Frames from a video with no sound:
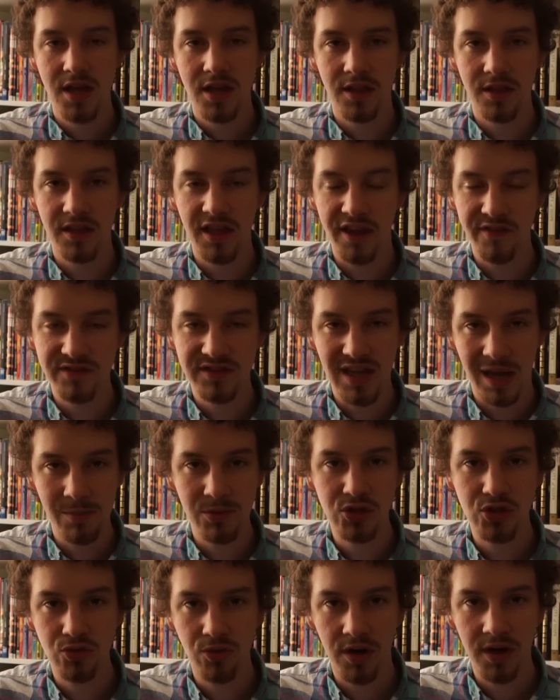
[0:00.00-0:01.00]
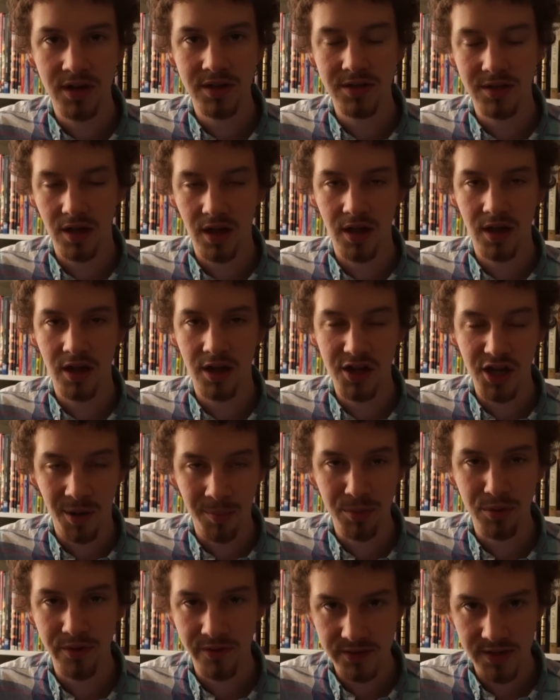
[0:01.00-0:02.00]
They have demonstrated a
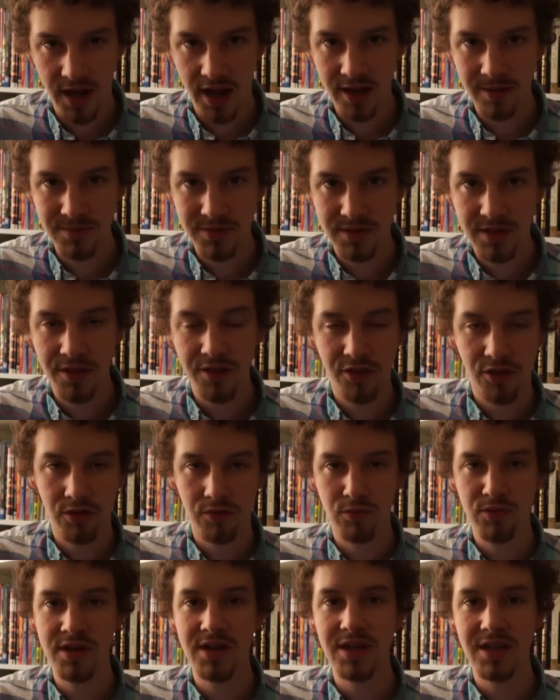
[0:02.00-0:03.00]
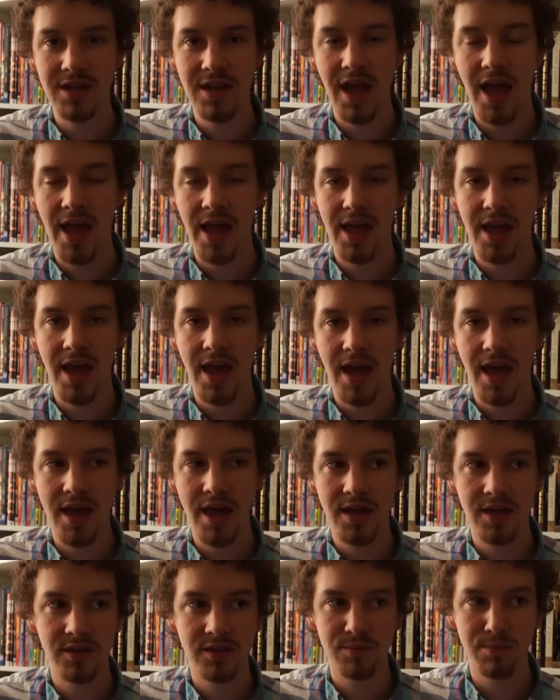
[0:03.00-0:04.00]
number of times that 3D
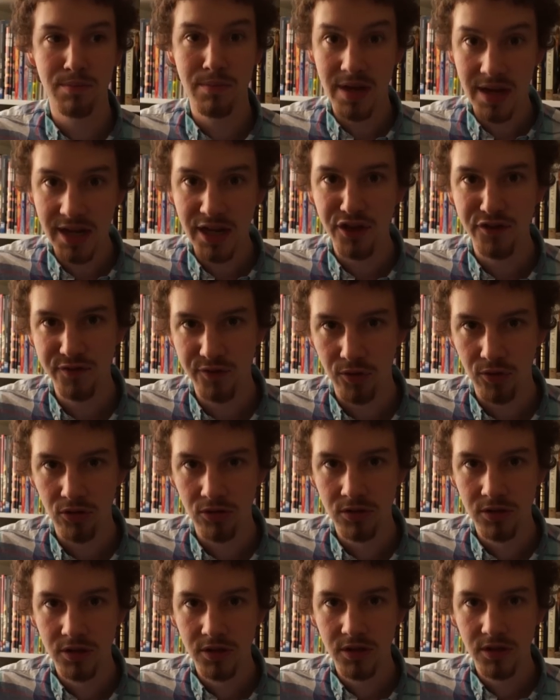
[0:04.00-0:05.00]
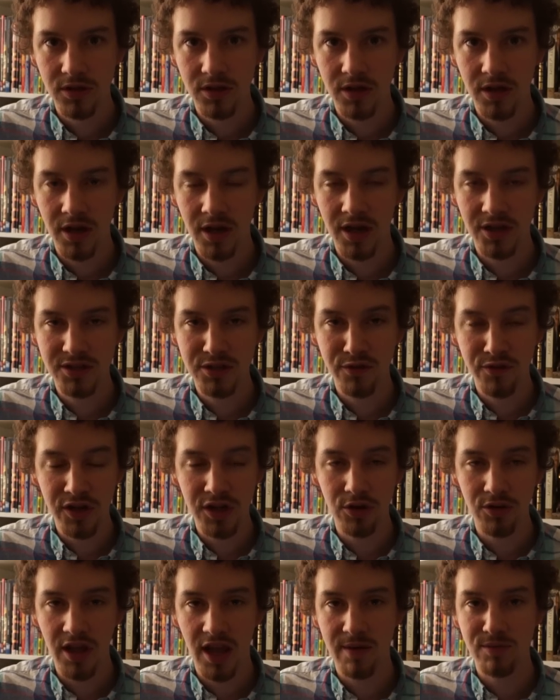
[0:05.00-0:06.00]
is meaningful to
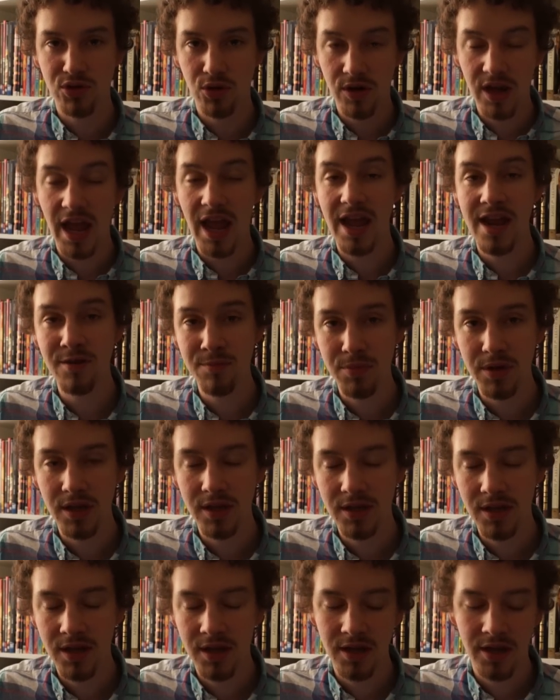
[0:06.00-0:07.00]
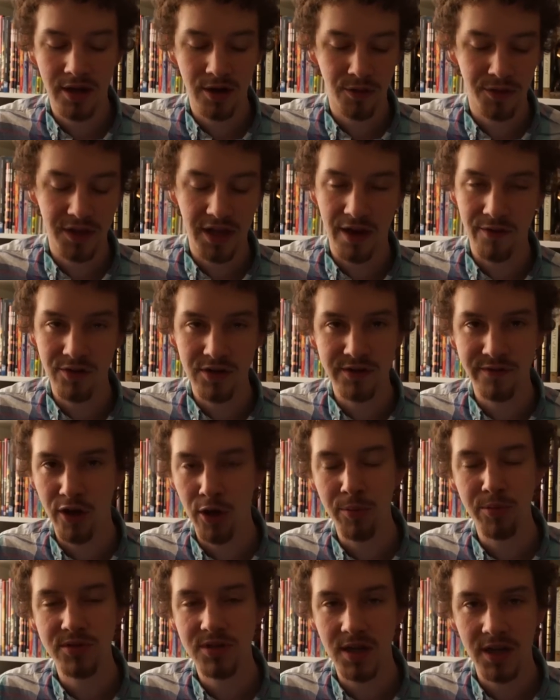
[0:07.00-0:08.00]
video games, or can be. I don't think every
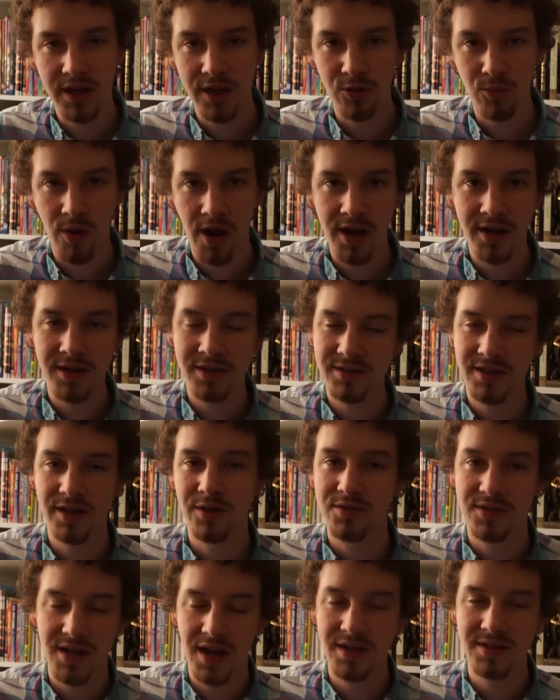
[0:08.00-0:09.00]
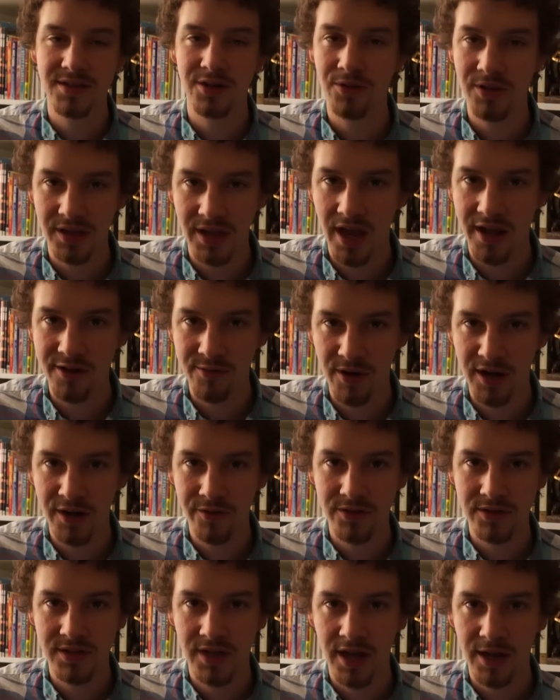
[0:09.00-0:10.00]
developer is going to get it right. Nintendo's not necessarily gotten it right
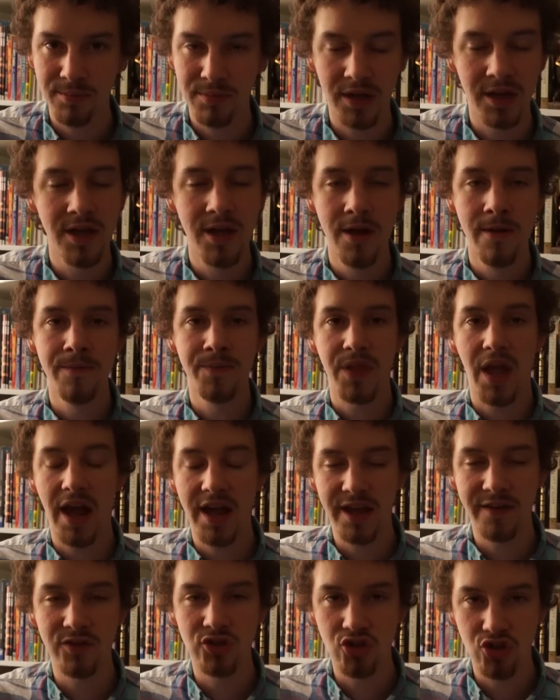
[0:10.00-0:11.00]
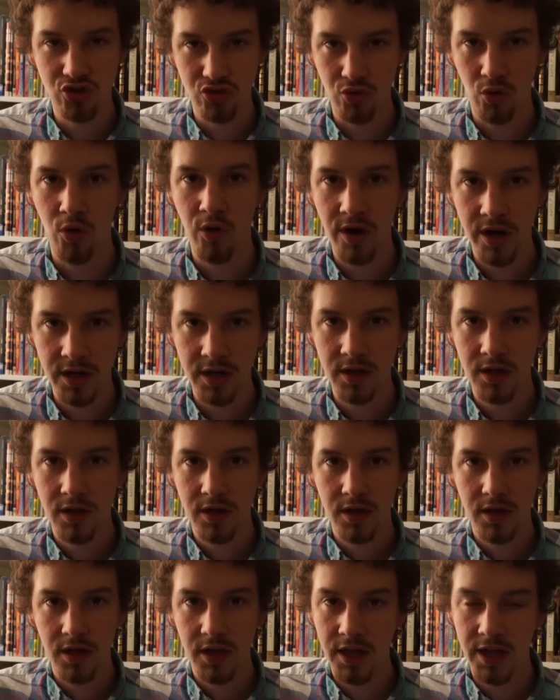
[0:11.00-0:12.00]
every time, but I have enjoyed
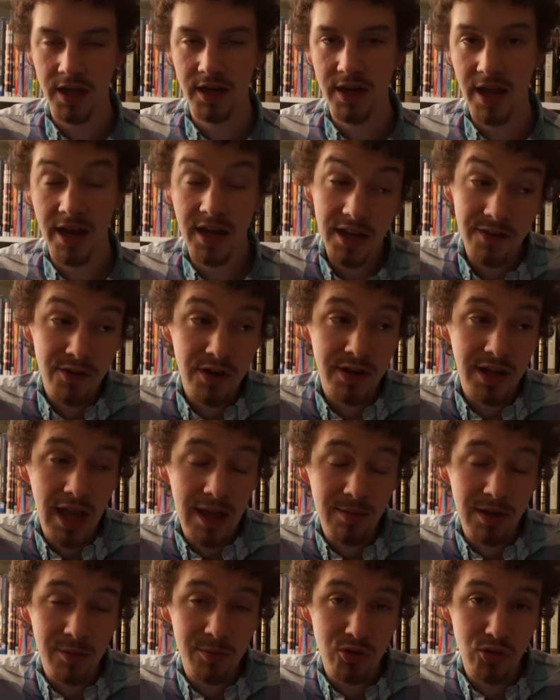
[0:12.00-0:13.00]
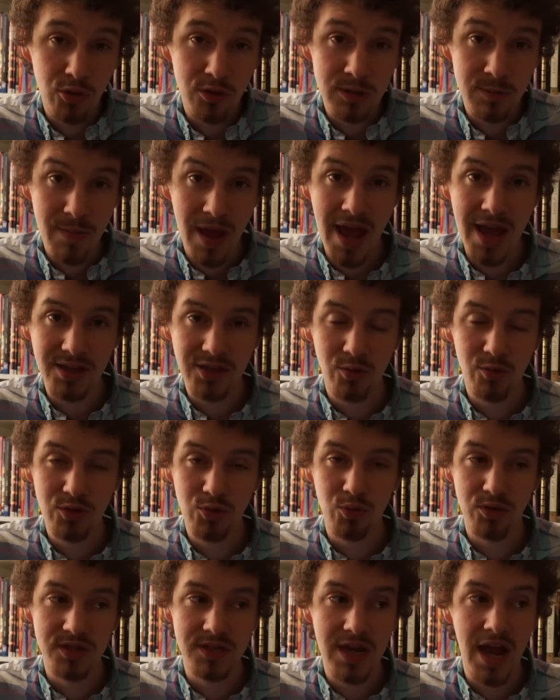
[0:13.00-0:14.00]
it. And even a game like Majora's Mask,
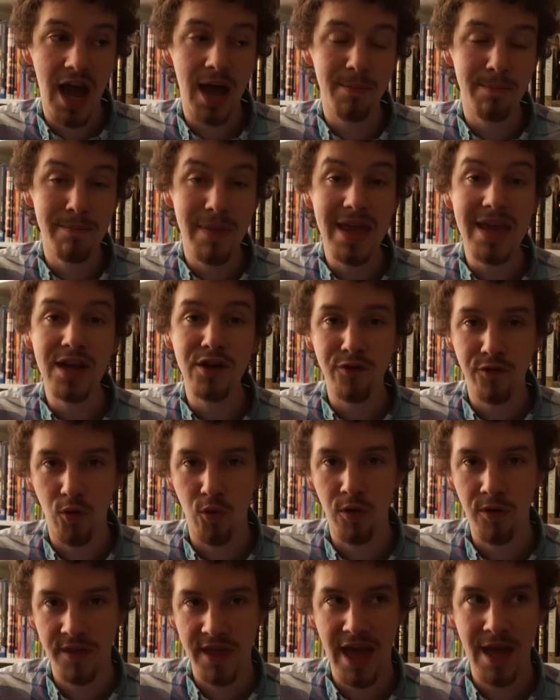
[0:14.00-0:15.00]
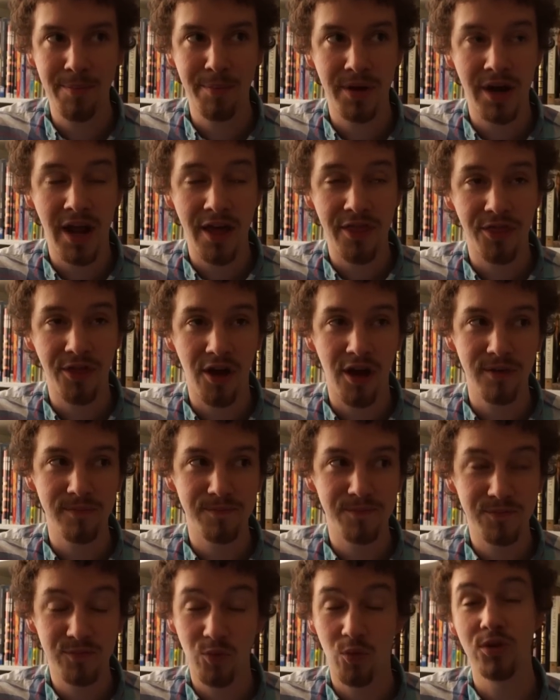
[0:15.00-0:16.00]
which was not made for that, but I
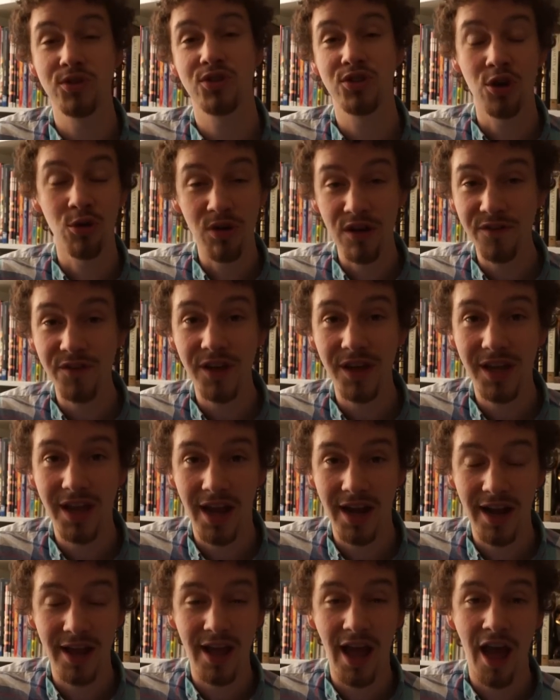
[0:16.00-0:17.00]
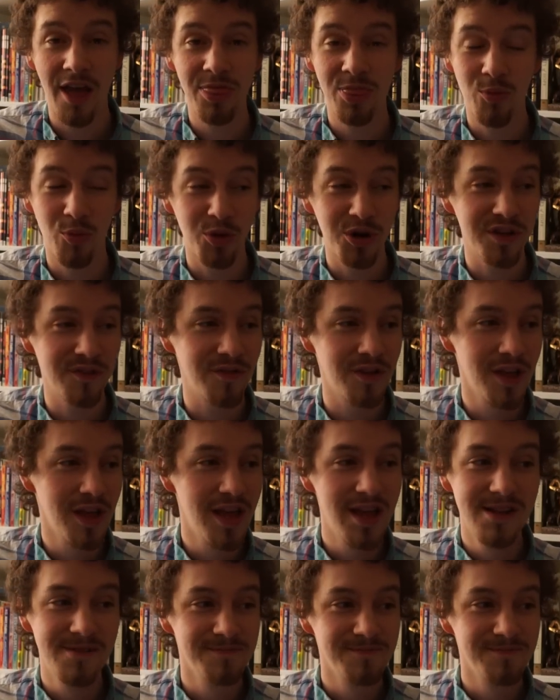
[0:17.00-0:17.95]
thought was terrific, and I would have